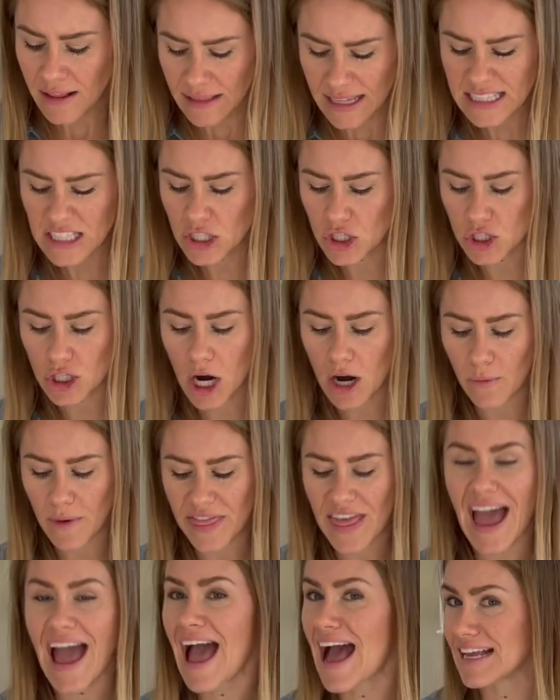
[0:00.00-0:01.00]
Let's start with
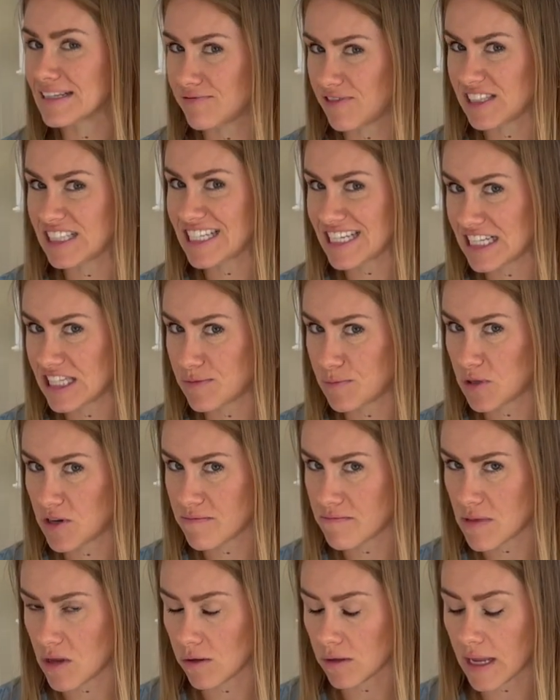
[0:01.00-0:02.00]
a half a teaspoon
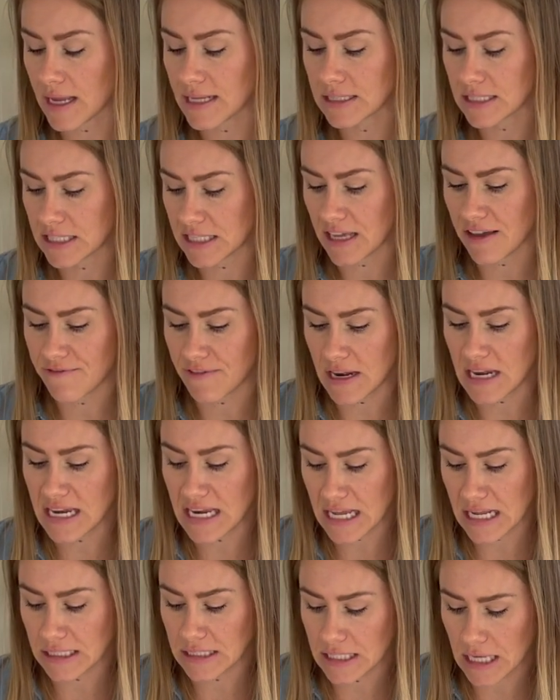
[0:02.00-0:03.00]
of milk and see if it
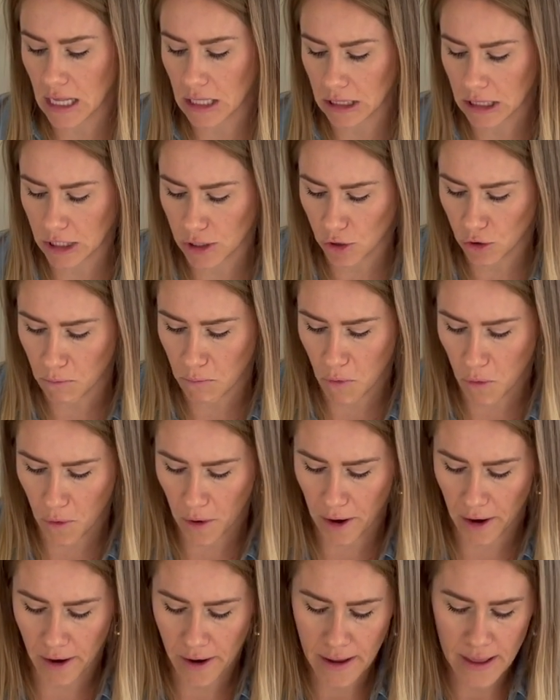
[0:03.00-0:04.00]
needs a little
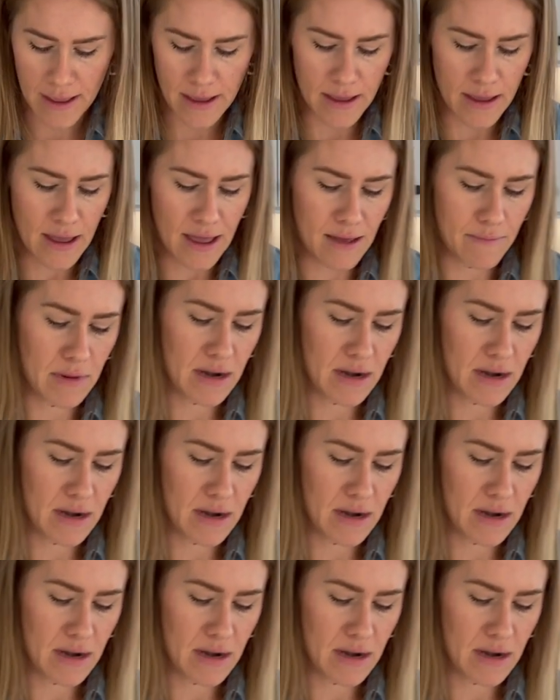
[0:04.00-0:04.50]
more. I'm